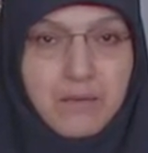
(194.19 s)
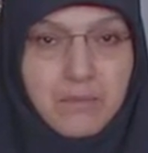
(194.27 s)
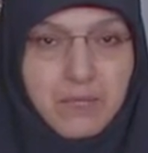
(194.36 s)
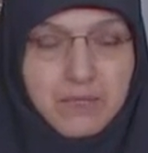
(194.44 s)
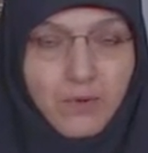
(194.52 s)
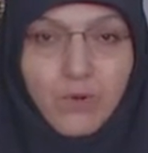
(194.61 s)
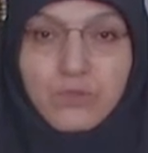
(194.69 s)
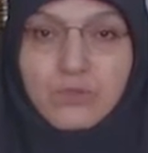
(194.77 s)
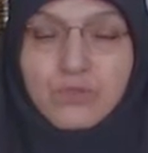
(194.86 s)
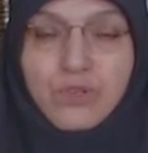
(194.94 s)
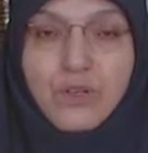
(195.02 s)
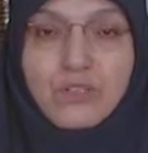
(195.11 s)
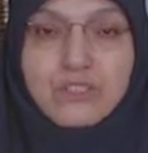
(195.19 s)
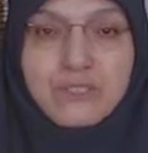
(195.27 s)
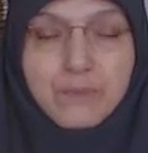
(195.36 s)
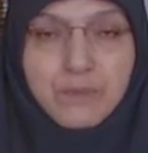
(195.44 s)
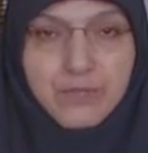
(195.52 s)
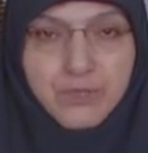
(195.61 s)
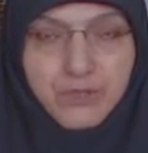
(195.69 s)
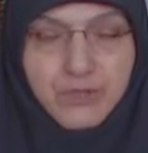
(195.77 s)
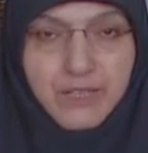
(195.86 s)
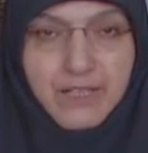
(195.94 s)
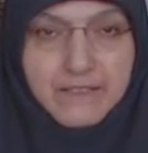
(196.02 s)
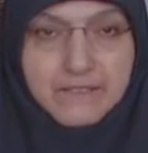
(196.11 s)
but also spiritual
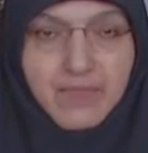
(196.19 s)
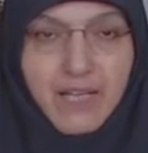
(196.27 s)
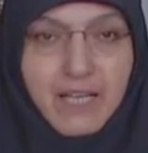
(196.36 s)
life.